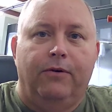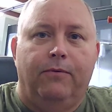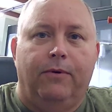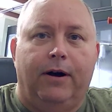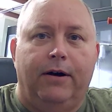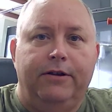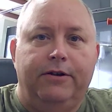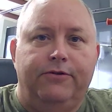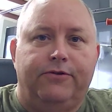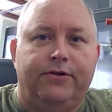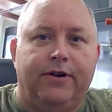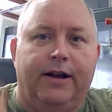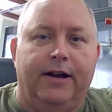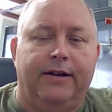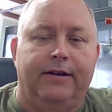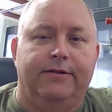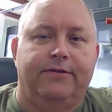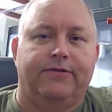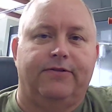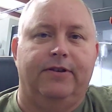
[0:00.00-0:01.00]
while you're
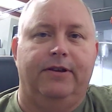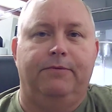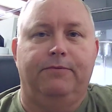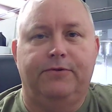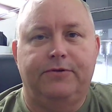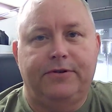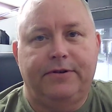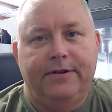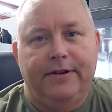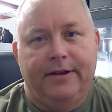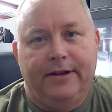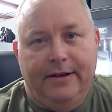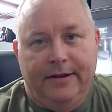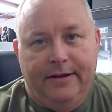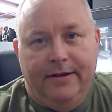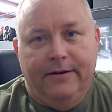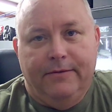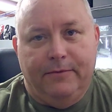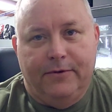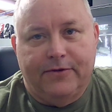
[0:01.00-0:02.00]
trying to see
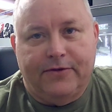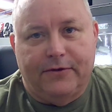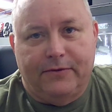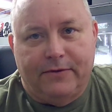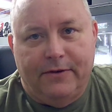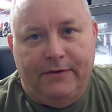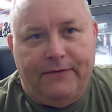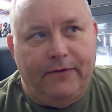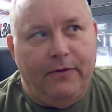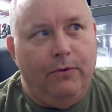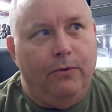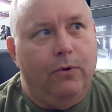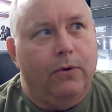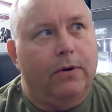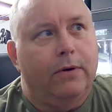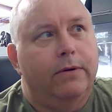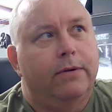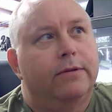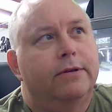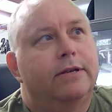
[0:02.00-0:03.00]
what's on the floor.